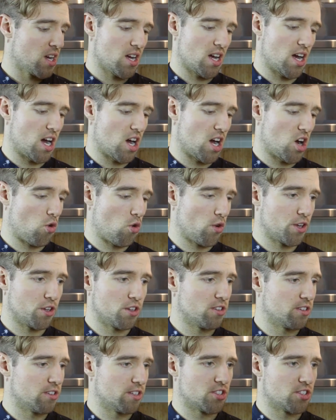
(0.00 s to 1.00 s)
uh,
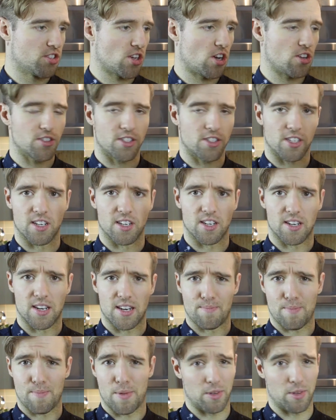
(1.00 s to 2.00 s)
oil and salt
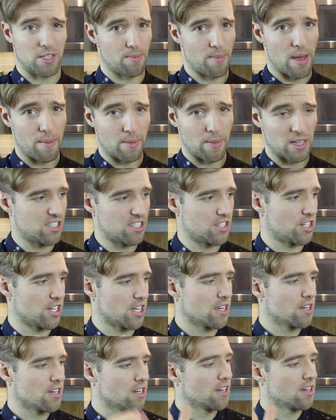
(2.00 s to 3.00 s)
and maybe some
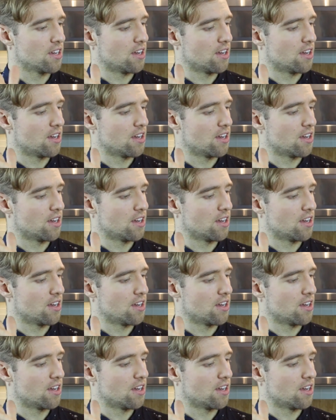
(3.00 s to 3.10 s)
MSG.